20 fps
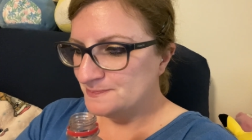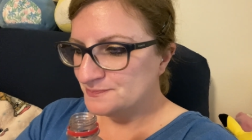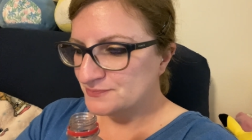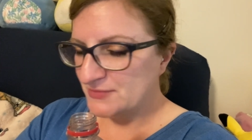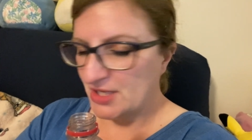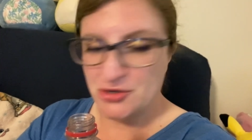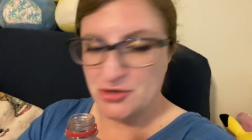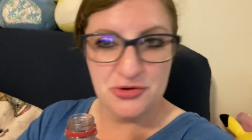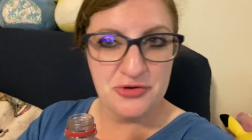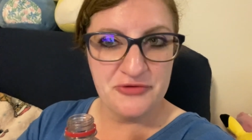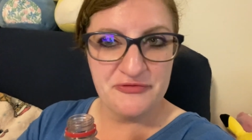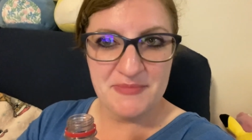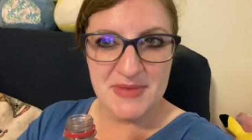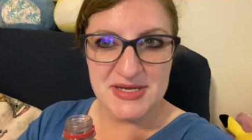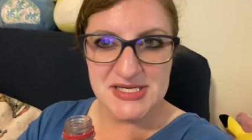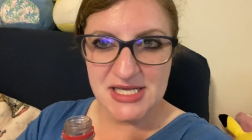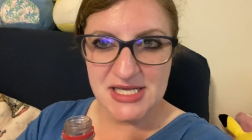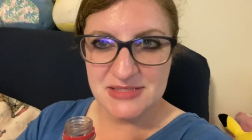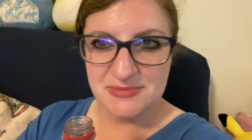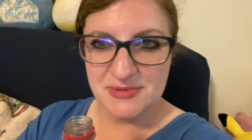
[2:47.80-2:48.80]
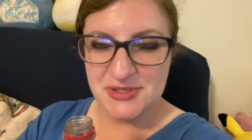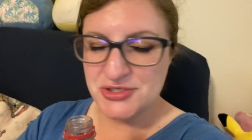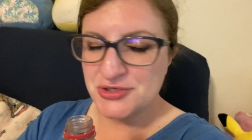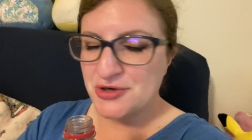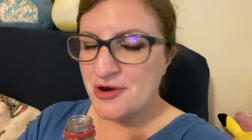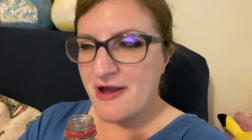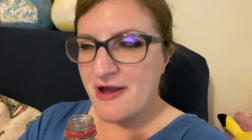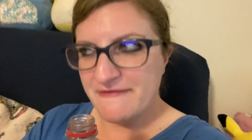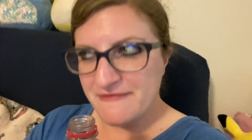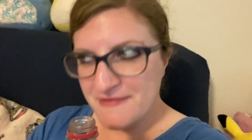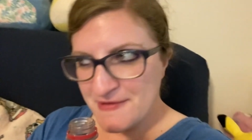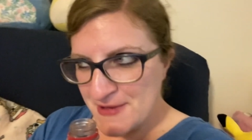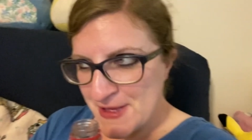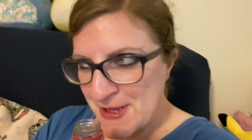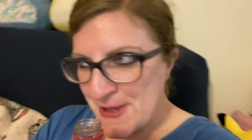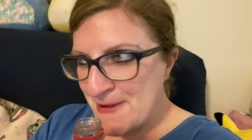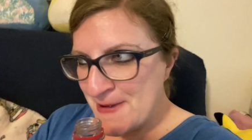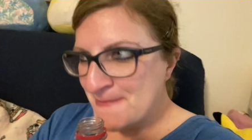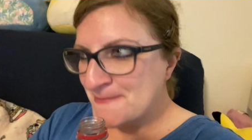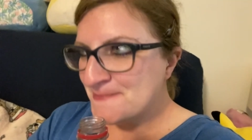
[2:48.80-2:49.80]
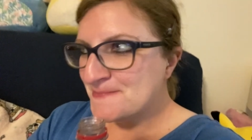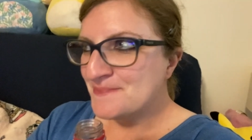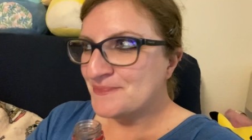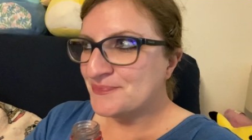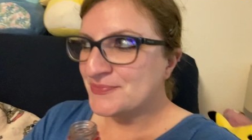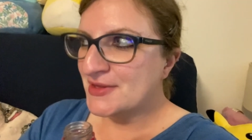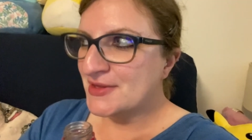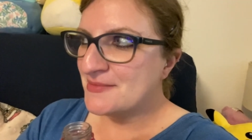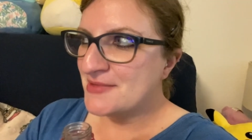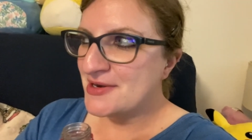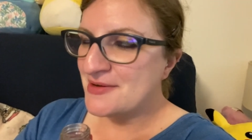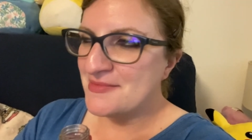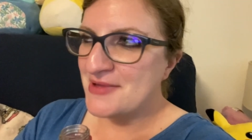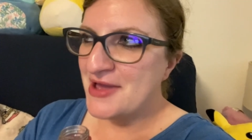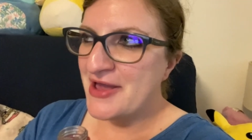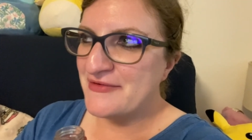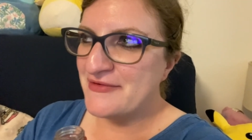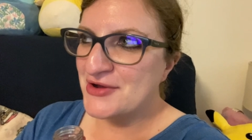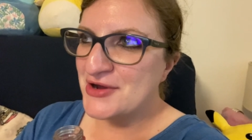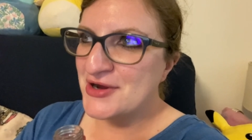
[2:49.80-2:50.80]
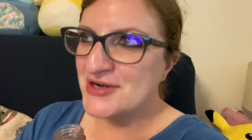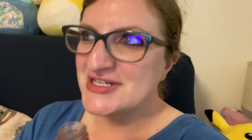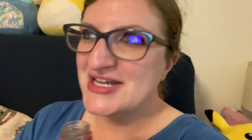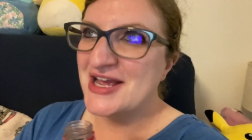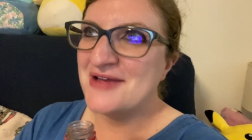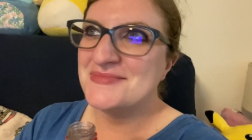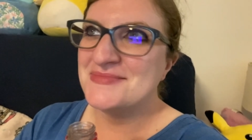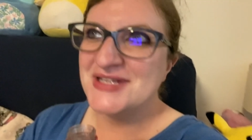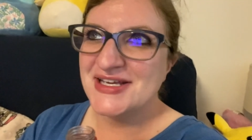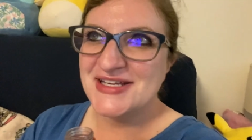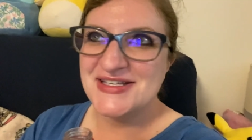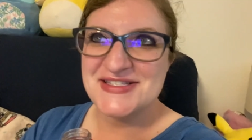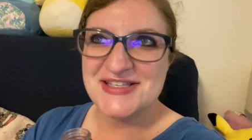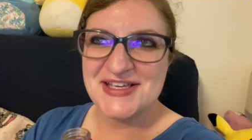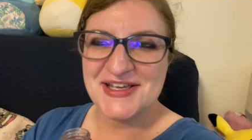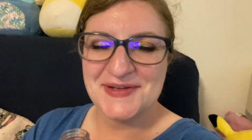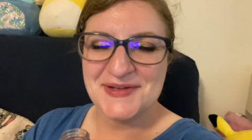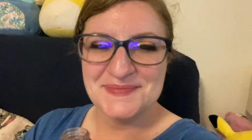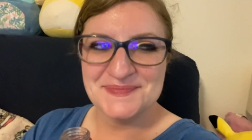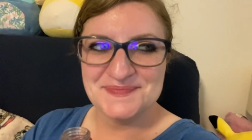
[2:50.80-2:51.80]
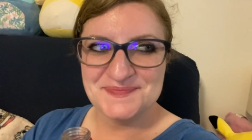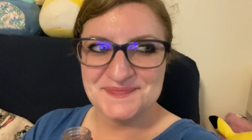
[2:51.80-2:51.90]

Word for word: I don't know if my taste buds are off, but I'm having a hard time tasting